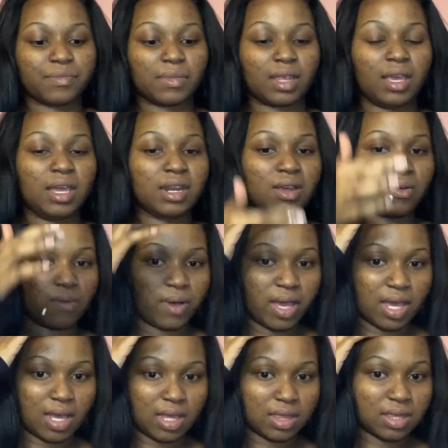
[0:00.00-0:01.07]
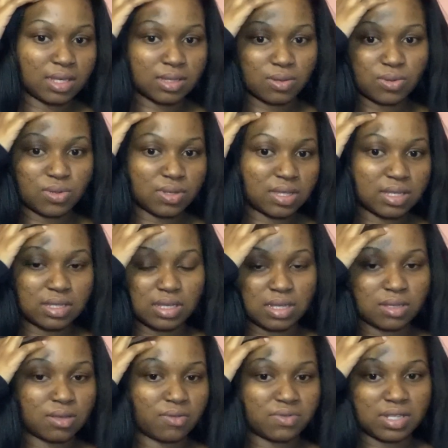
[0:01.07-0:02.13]
in a way there's also the
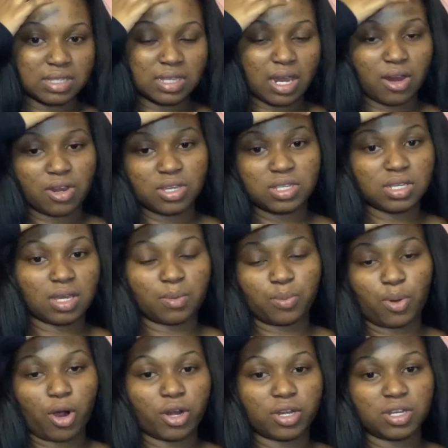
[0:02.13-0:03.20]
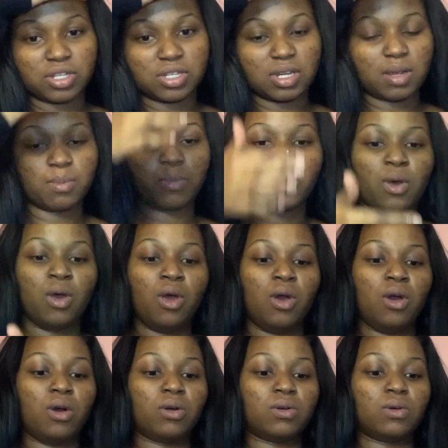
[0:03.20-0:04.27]
sense of discouraging partnership
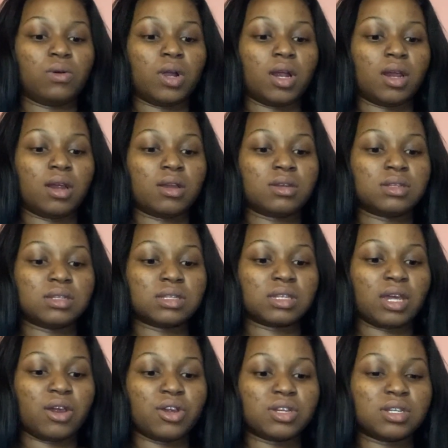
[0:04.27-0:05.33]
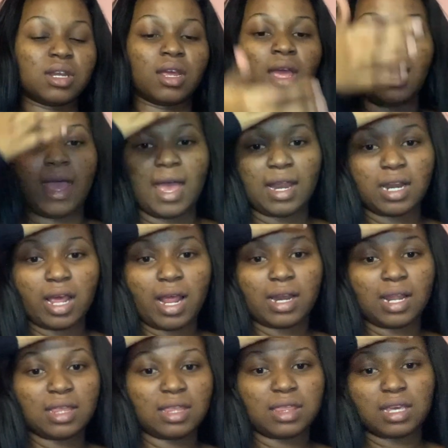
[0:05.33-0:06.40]
or discouraging, and
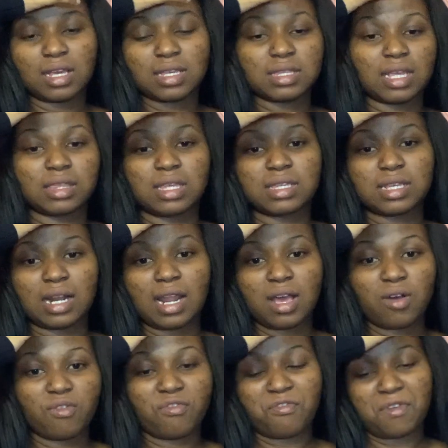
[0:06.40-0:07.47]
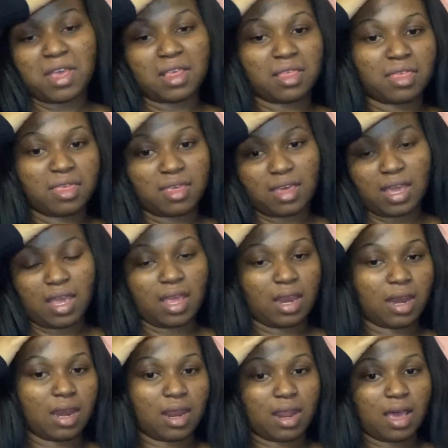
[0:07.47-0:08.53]
another thing is that there's a lack of faith
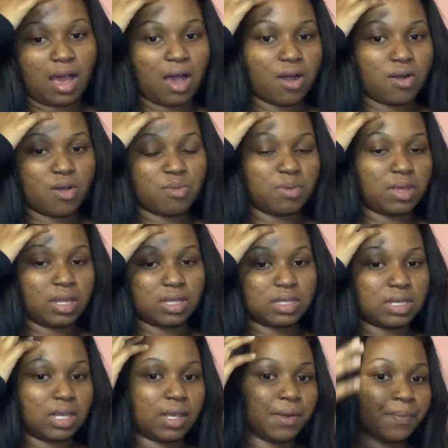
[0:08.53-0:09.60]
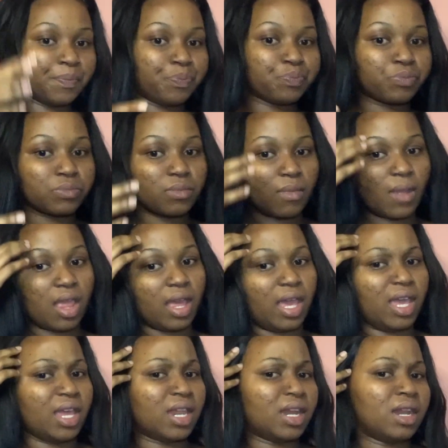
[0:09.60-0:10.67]
in our community
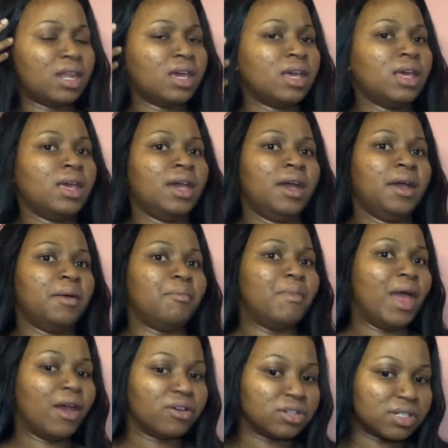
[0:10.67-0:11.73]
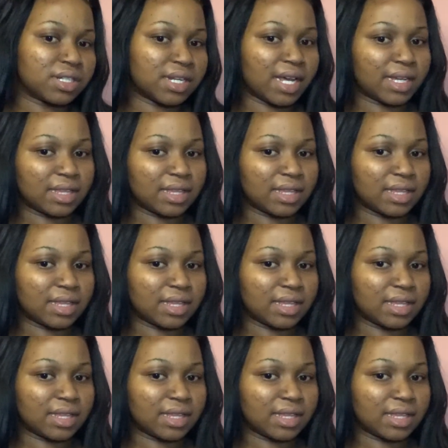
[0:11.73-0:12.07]
in marriage. Like